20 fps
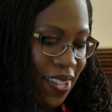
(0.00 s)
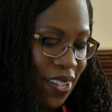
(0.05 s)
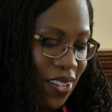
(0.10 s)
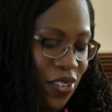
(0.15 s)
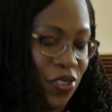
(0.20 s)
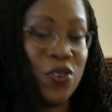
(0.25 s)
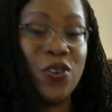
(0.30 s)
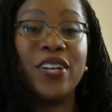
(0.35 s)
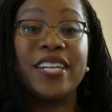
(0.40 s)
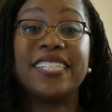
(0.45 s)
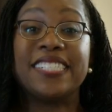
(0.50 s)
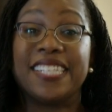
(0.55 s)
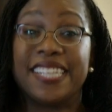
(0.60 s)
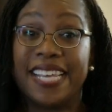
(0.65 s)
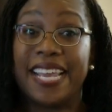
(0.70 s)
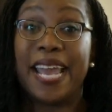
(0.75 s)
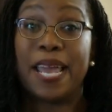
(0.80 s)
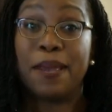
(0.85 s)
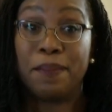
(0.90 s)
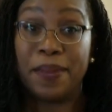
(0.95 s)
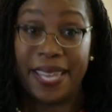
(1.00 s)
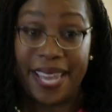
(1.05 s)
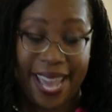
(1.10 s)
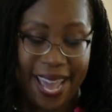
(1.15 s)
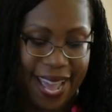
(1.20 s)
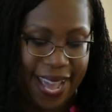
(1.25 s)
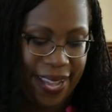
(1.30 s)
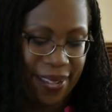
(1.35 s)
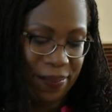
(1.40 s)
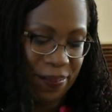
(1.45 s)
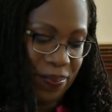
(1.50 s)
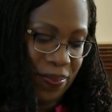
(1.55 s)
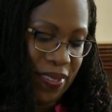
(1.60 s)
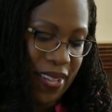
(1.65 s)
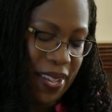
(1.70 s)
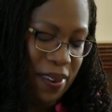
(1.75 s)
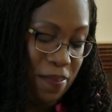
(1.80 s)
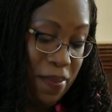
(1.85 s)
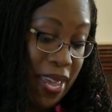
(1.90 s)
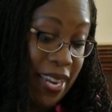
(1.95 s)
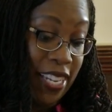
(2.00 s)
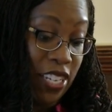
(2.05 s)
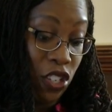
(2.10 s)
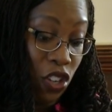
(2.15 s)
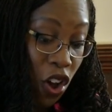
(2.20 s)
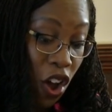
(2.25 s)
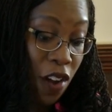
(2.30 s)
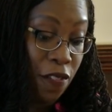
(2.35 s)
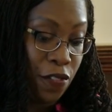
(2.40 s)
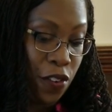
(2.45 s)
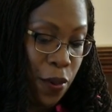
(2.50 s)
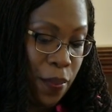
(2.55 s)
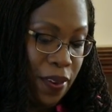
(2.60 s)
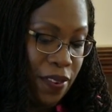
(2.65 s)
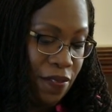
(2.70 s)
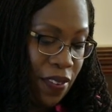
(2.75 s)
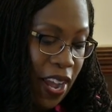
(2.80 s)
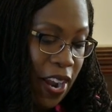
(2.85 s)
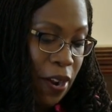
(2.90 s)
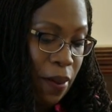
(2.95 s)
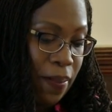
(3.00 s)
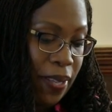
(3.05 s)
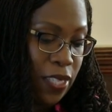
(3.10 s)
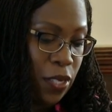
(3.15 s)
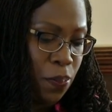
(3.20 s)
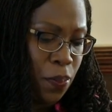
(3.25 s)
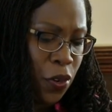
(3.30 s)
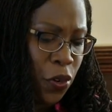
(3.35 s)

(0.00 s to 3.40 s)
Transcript: According to the ABA, in many law firm environments,